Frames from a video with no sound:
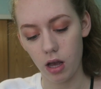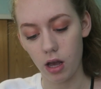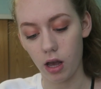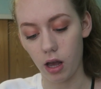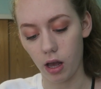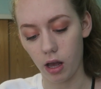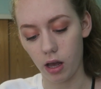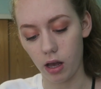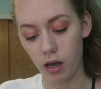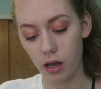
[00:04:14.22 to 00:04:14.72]

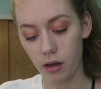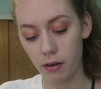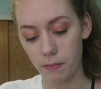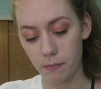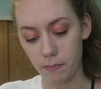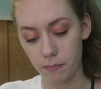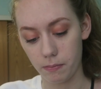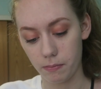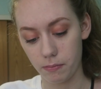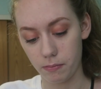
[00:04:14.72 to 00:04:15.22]

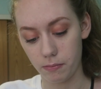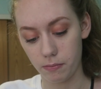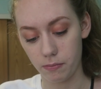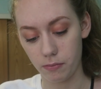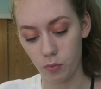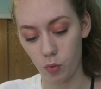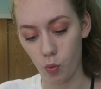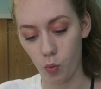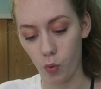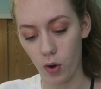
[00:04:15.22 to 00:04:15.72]

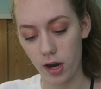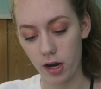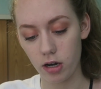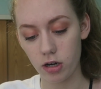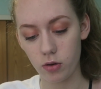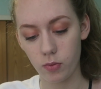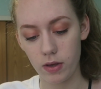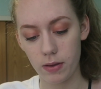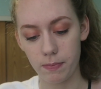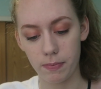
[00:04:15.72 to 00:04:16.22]

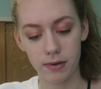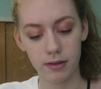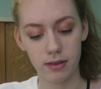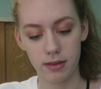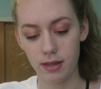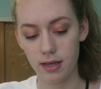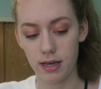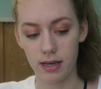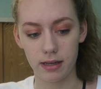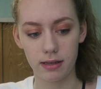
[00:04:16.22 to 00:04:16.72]
Where do we
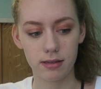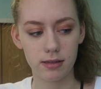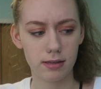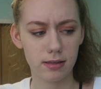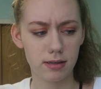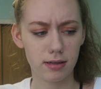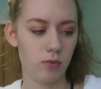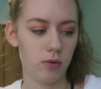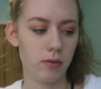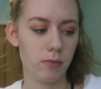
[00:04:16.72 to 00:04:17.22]
put
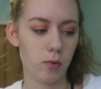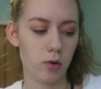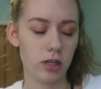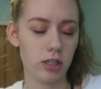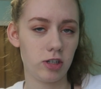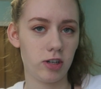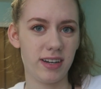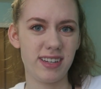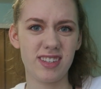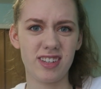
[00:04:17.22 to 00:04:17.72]
this? Do we
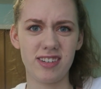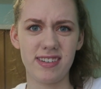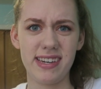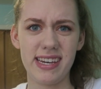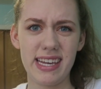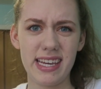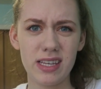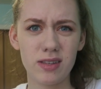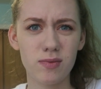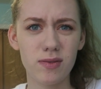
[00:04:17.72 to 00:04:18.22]
moisturize our
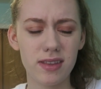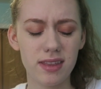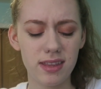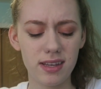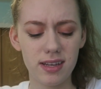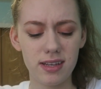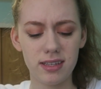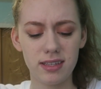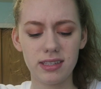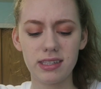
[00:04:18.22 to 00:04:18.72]
knees with
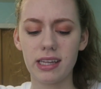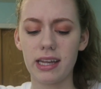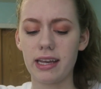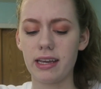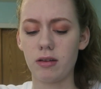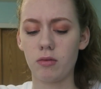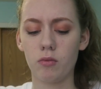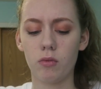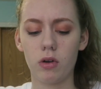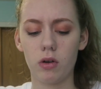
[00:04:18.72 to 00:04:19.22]
this?
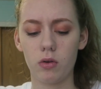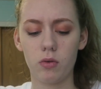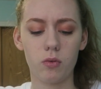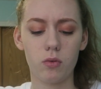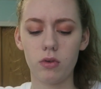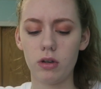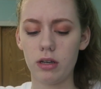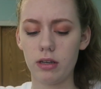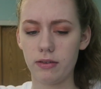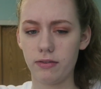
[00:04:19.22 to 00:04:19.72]
Like, what?
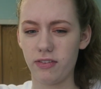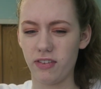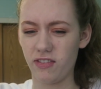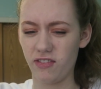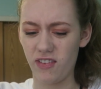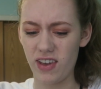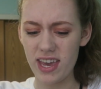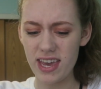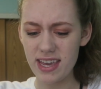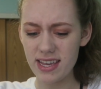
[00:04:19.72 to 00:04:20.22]
The
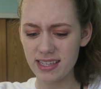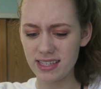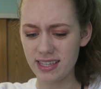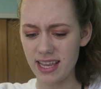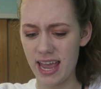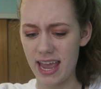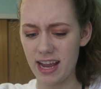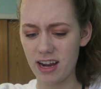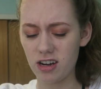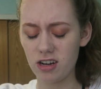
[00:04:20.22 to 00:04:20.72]
face?
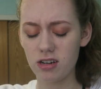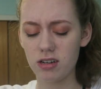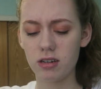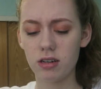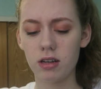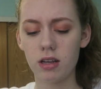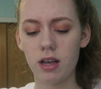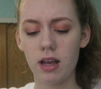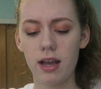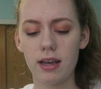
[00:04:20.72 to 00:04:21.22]

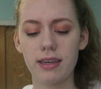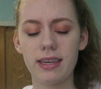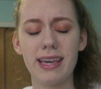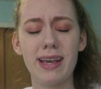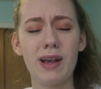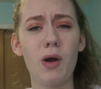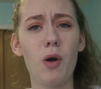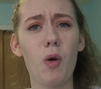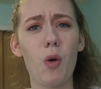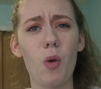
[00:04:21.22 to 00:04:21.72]
Hair?
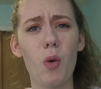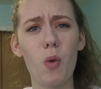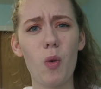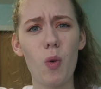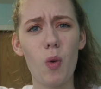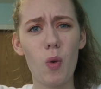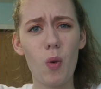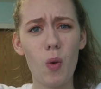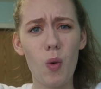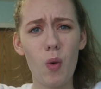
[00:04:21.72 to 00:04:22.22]
Can't
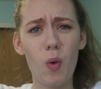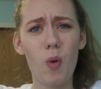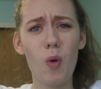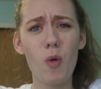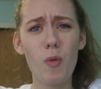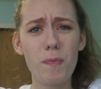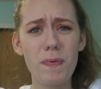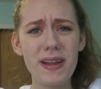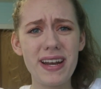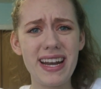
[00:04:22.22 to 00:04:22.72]

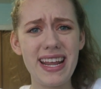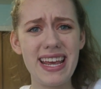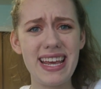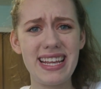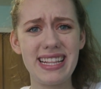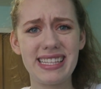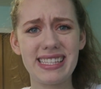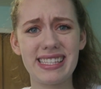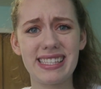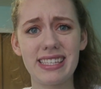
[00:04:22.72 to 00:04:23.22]
open
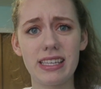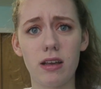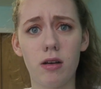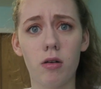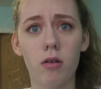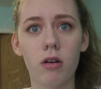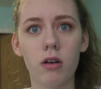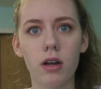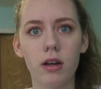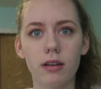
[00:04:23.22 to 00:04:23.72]
it! Oh.